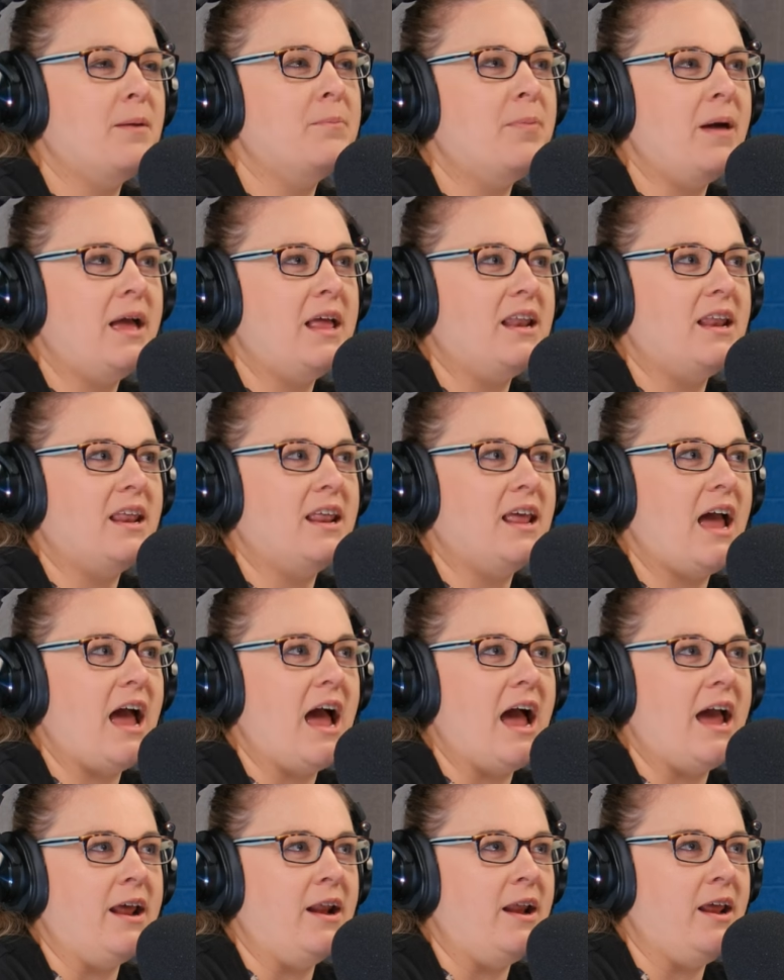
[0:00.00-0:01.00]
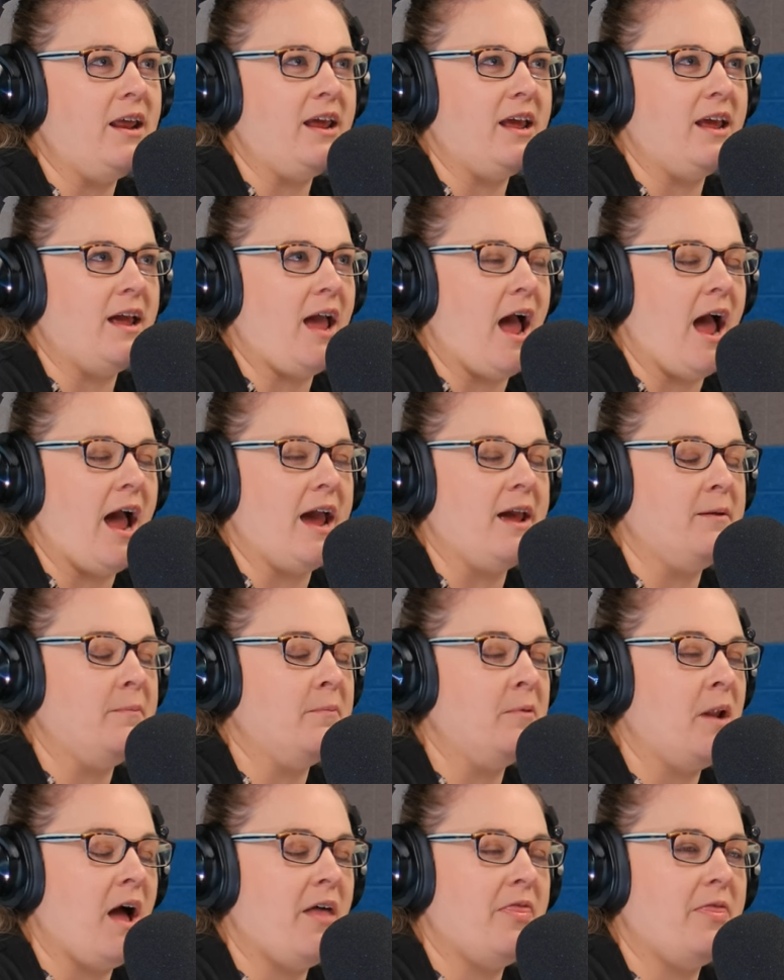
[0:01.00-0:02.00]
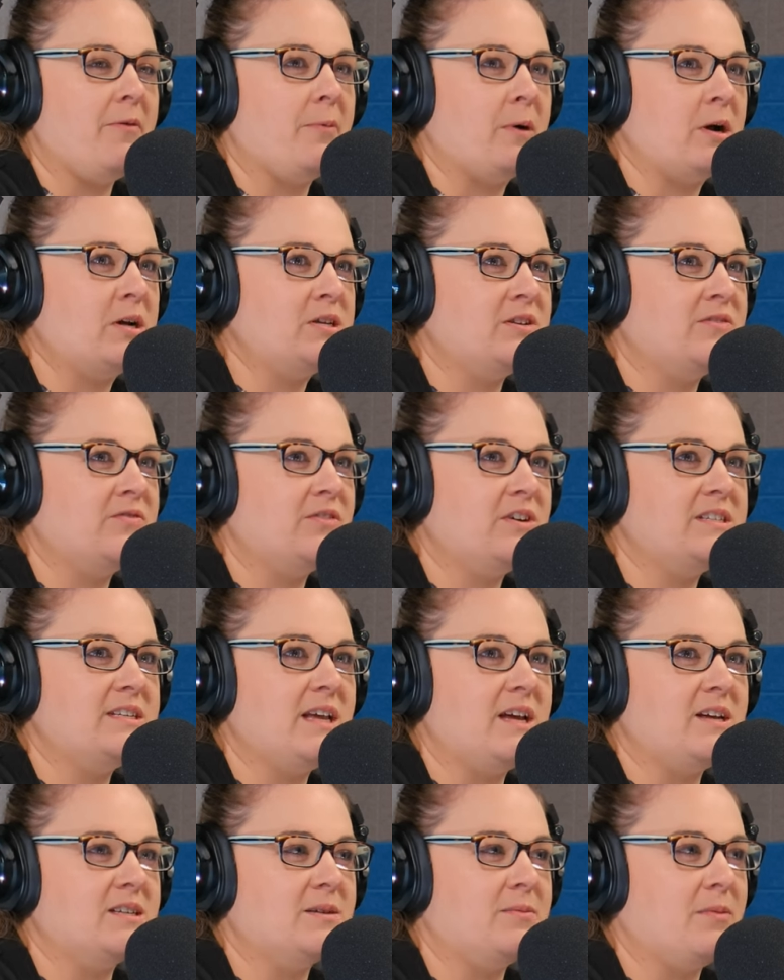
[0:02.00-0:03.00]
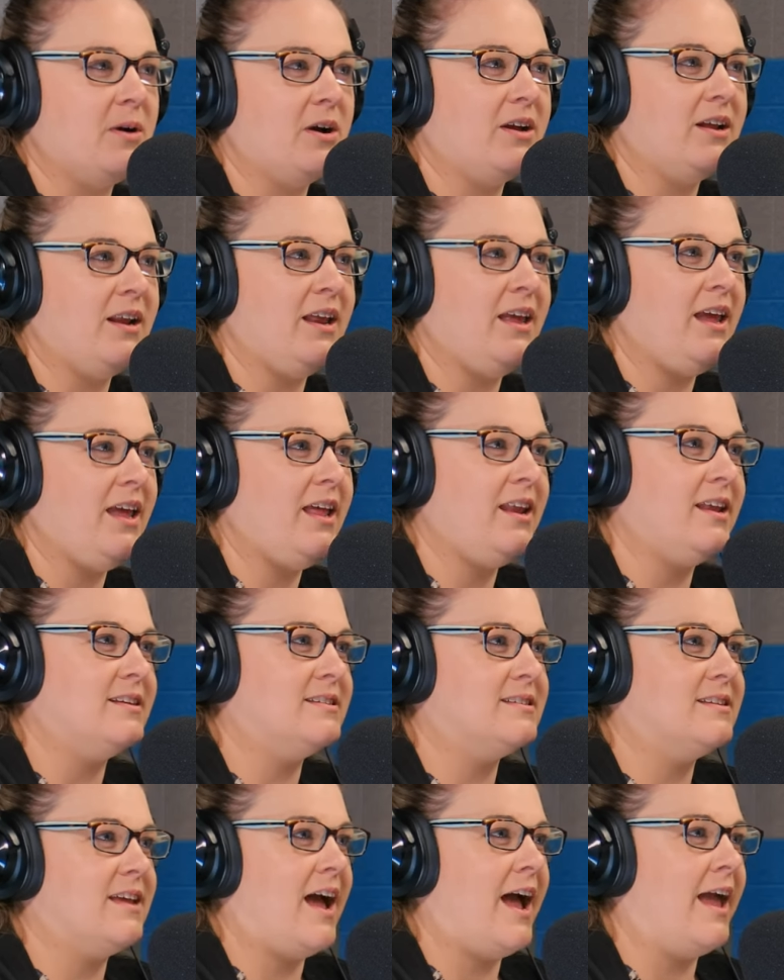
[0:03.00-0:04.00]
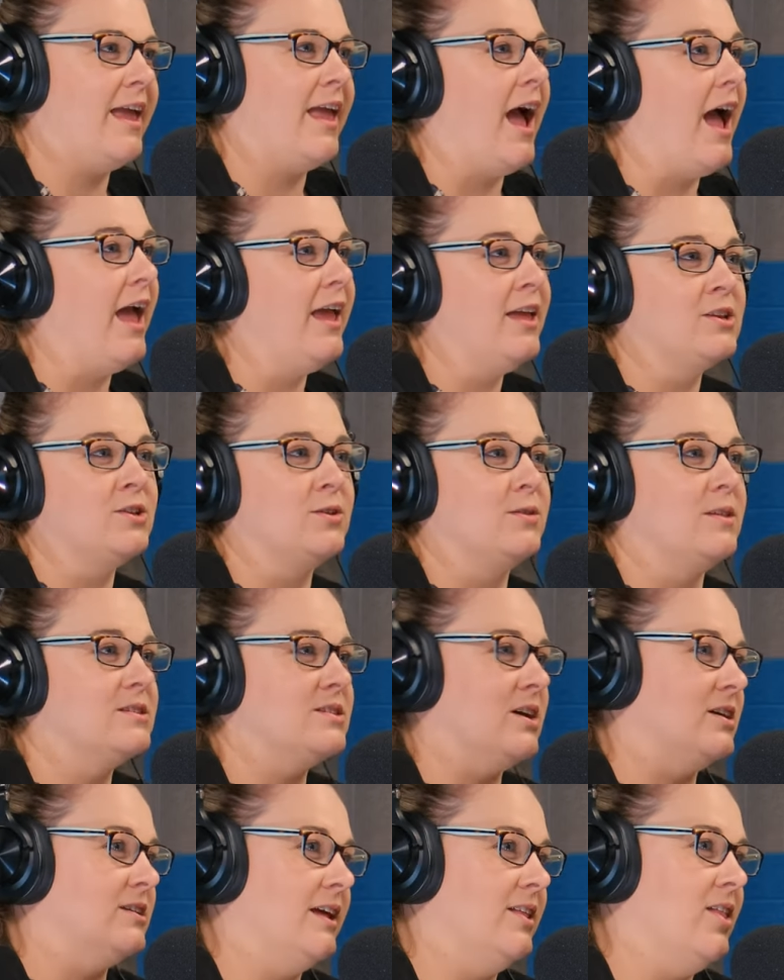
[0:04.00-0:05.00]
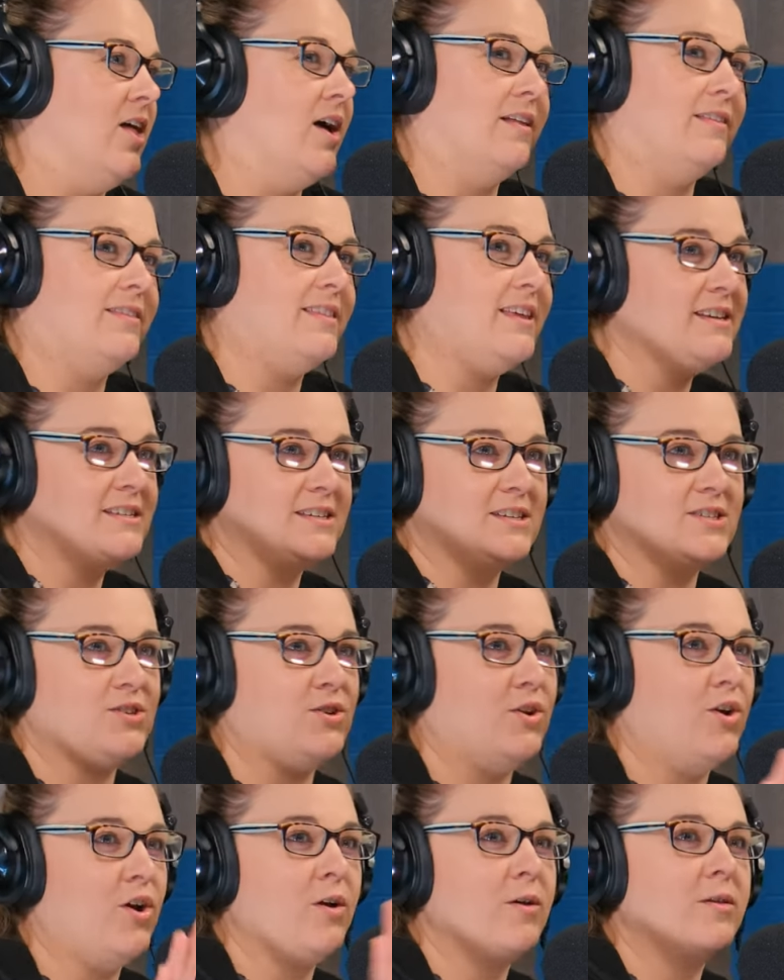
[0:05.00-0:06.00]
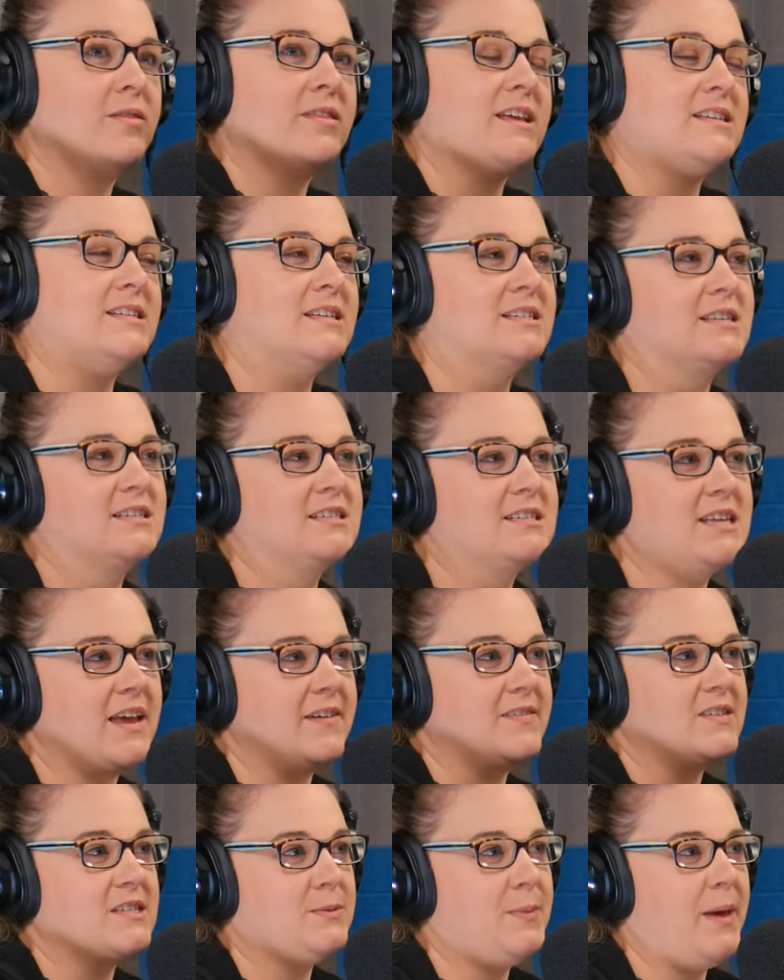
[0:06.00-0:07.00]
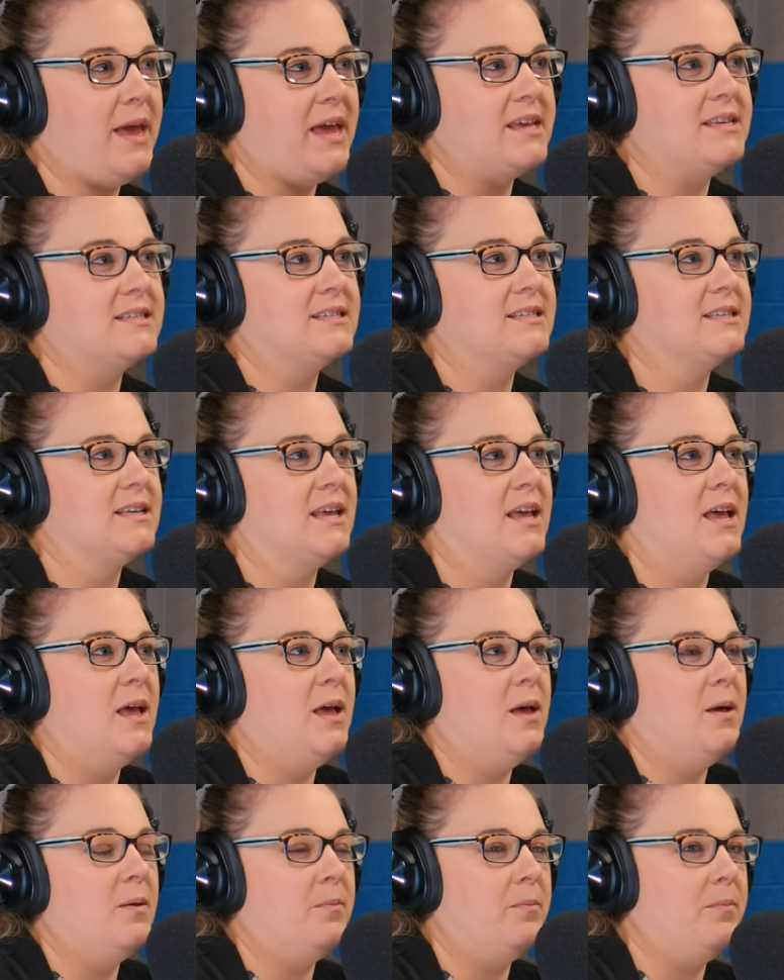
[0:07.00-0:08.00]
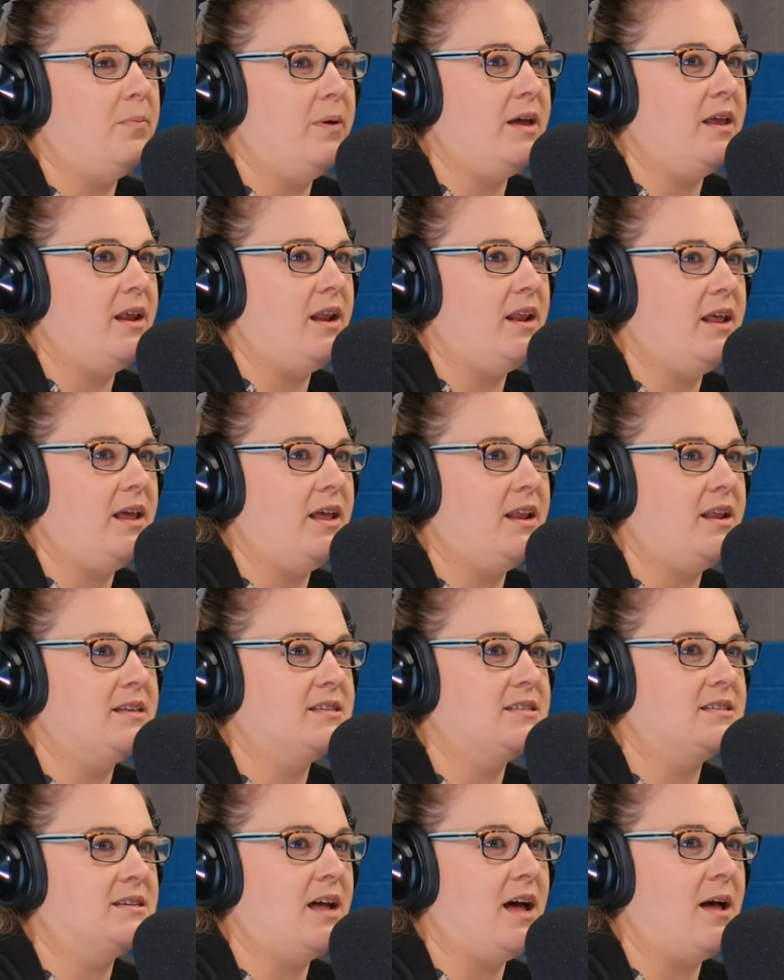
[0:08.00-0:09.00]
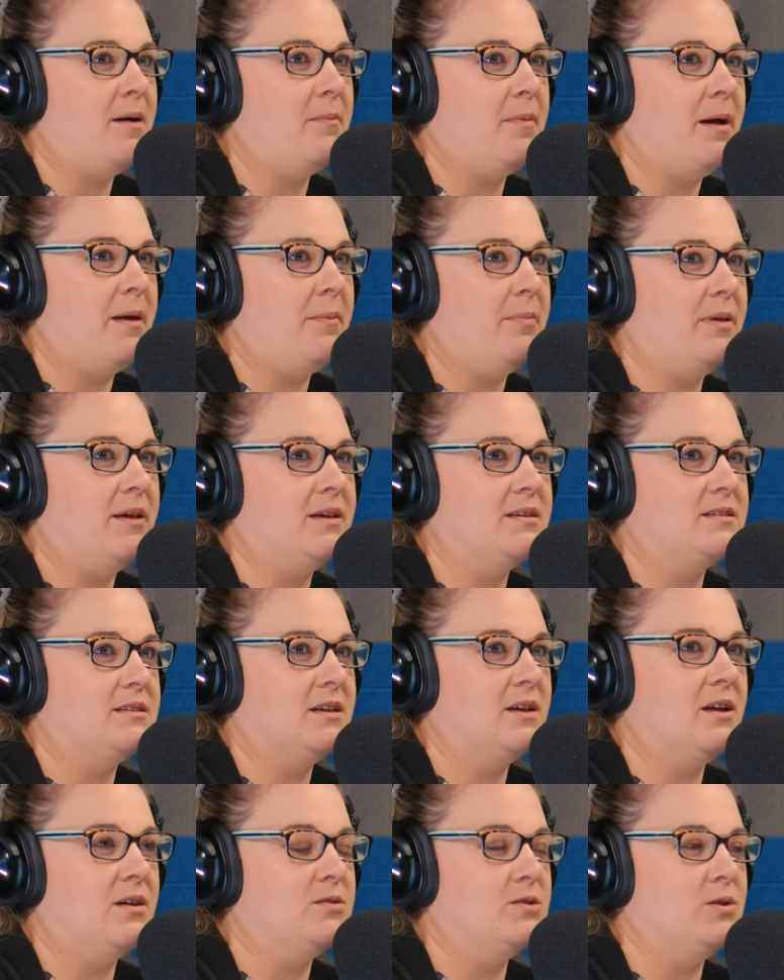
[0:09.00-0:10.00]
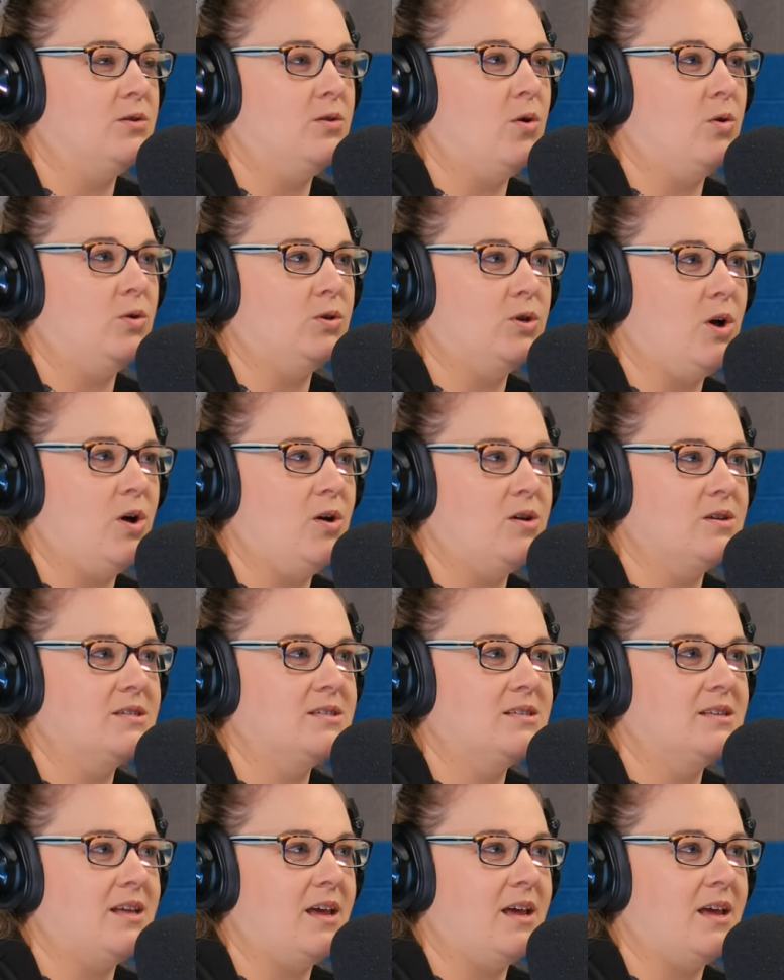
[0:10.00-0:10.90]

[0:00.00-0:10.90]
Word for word: But I'm not the person for sales and marketing. It is. I can do this all day long. This is a safe space. But it is not my place to go do cold calls.